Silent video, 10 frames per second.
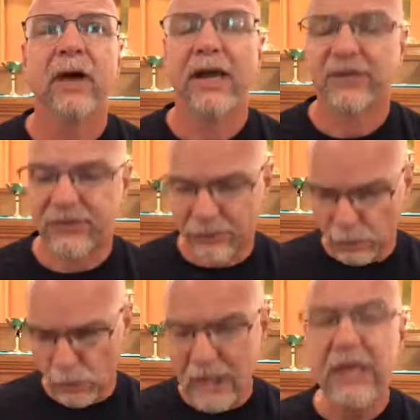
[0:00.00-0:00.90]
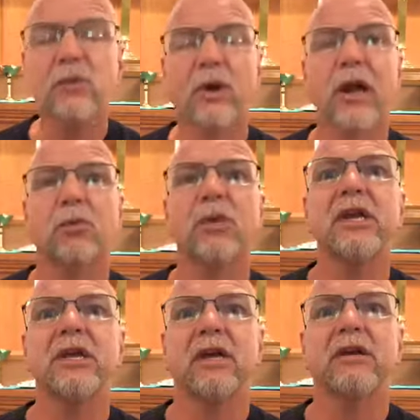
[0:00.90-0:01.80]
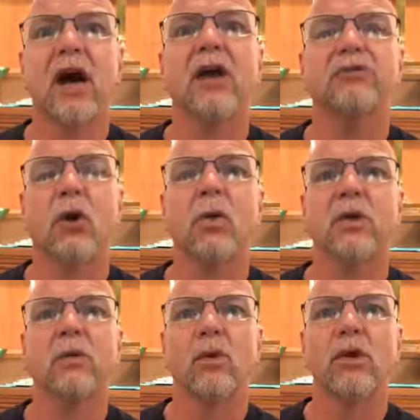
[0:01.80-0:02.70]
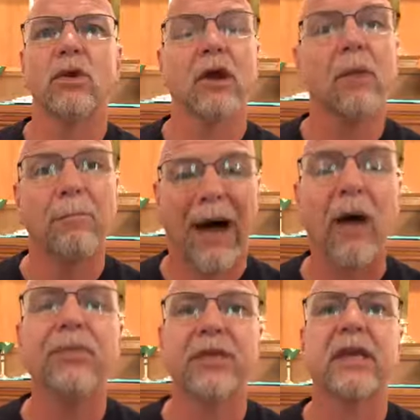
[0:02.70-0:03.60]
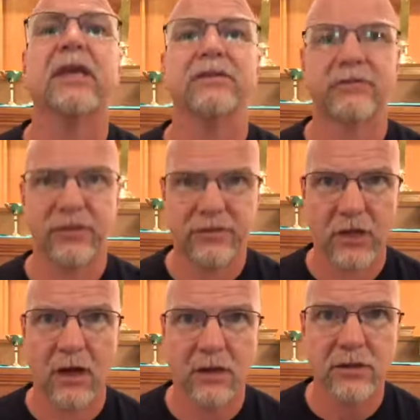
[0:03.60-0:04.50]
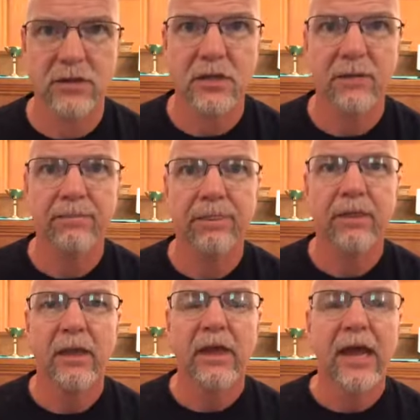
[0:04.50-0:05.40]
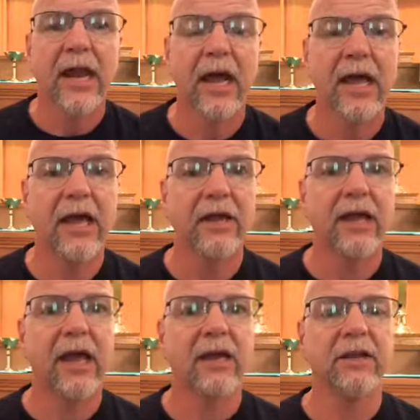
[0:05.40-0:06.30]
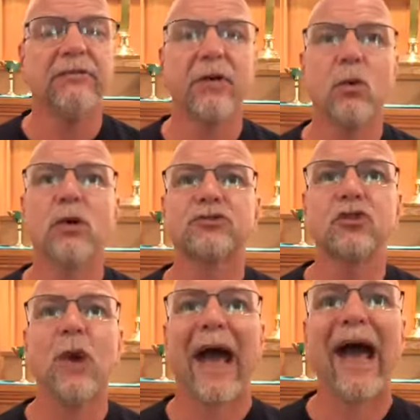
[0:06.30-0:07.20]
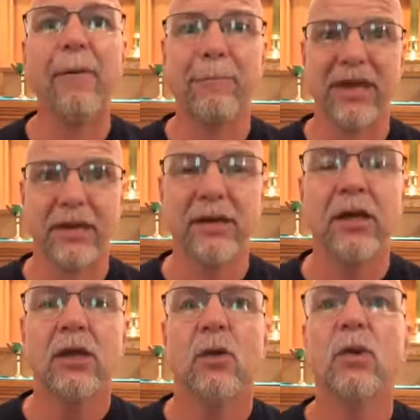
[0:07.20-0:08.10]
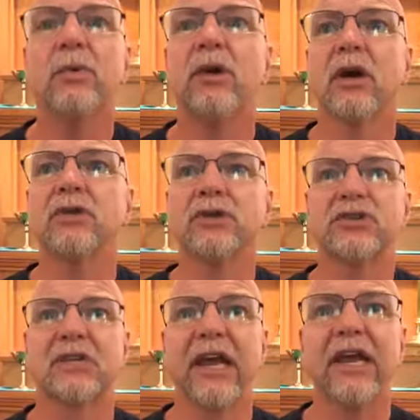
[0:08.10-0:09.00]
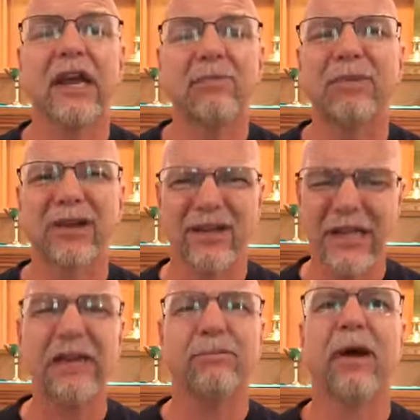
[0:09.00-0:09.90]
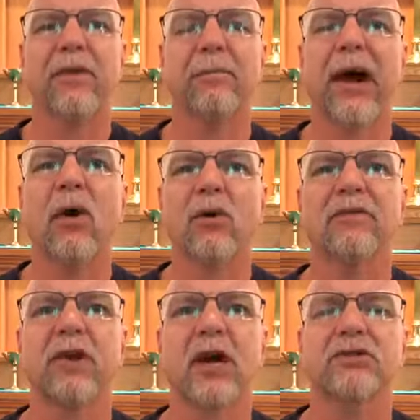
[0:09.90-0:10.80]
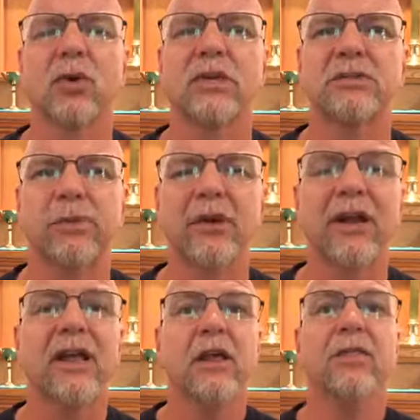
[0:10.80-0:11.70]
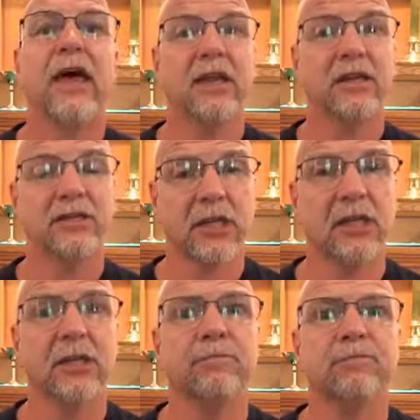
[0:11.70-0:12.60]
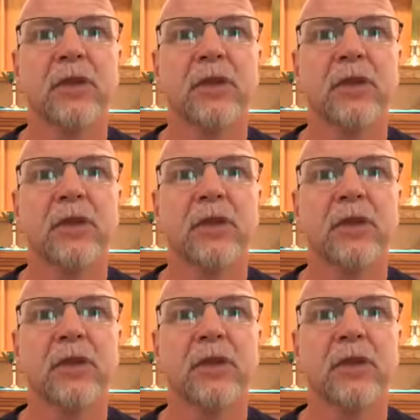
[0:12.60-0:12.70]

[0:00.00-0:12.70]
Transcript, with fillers: I read what I read in God's holy word about the gift of tongues. And if it were to happen, we would understand, I believe, by the power of God's Holy Spirit, that indeed